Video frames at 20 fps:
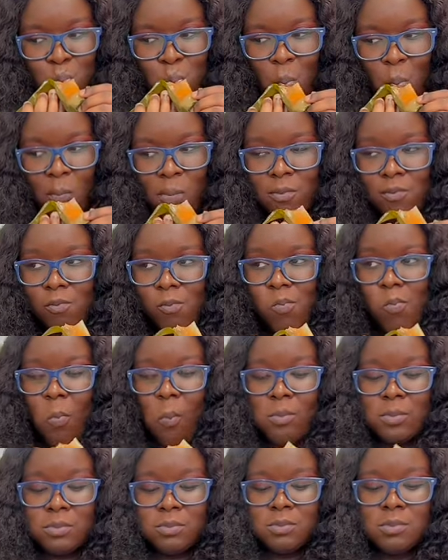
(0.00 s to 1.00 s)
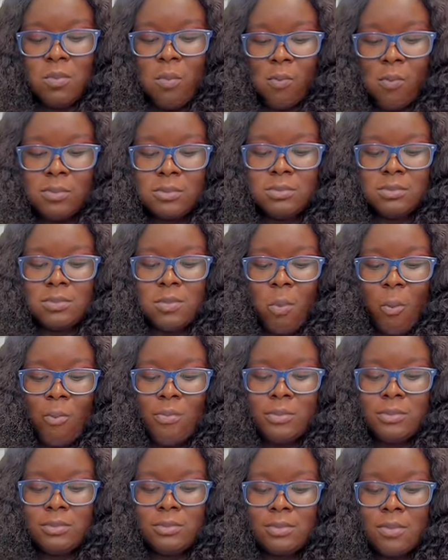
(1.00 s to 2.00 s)
And to the West, it's considered being
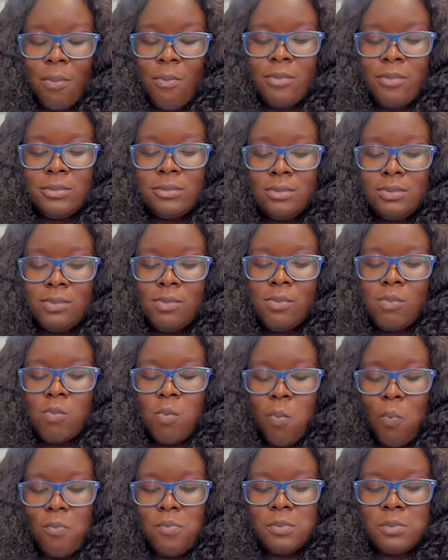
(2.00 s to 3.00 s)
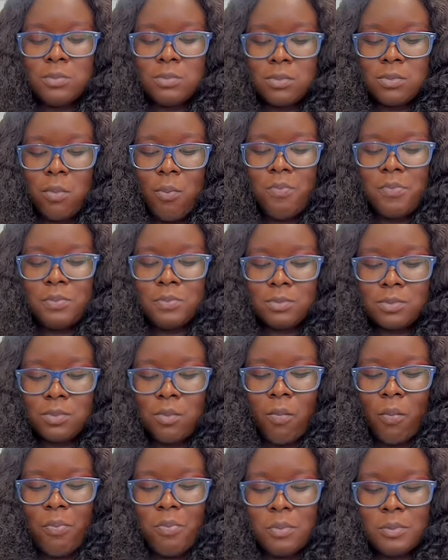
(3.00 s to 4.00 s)
rude, but to them, it's just a common way
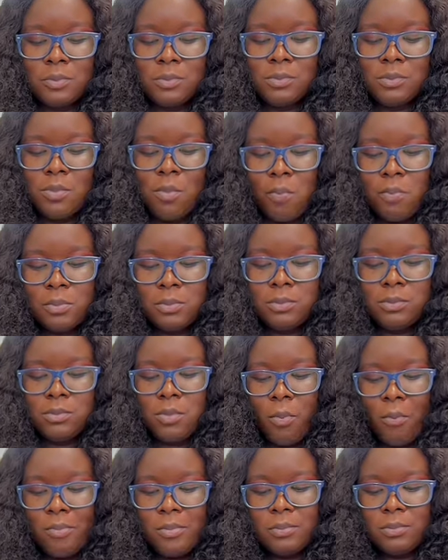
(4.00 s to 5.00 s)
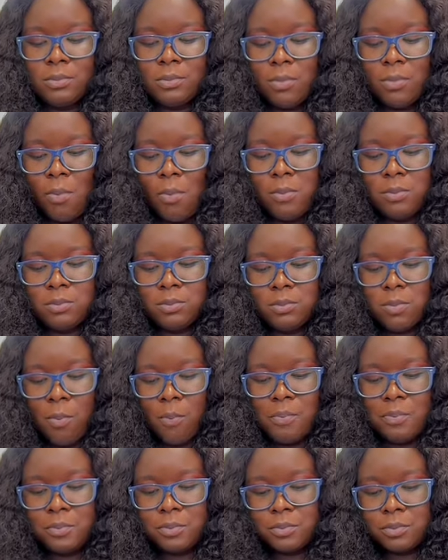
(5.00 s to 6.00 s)
of showing interest and
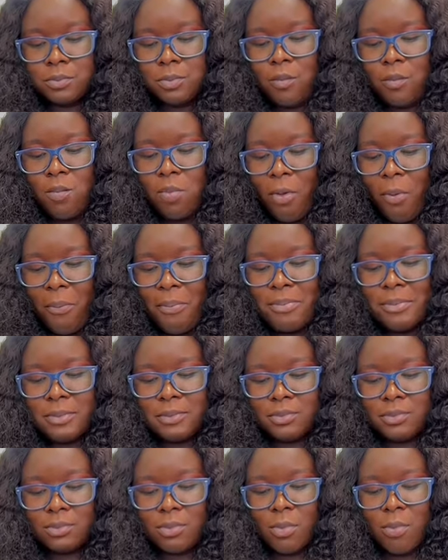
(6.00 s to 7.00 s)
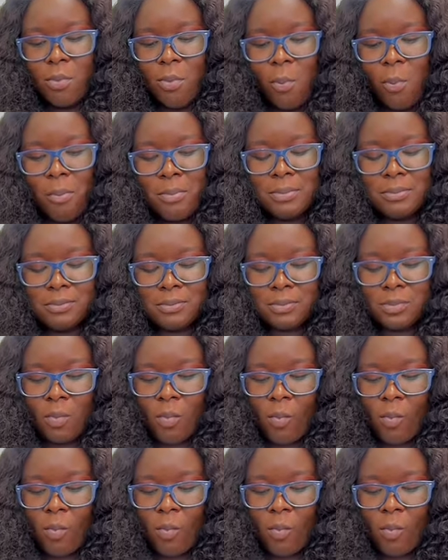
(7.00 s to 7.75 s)
establishing connection with somebody.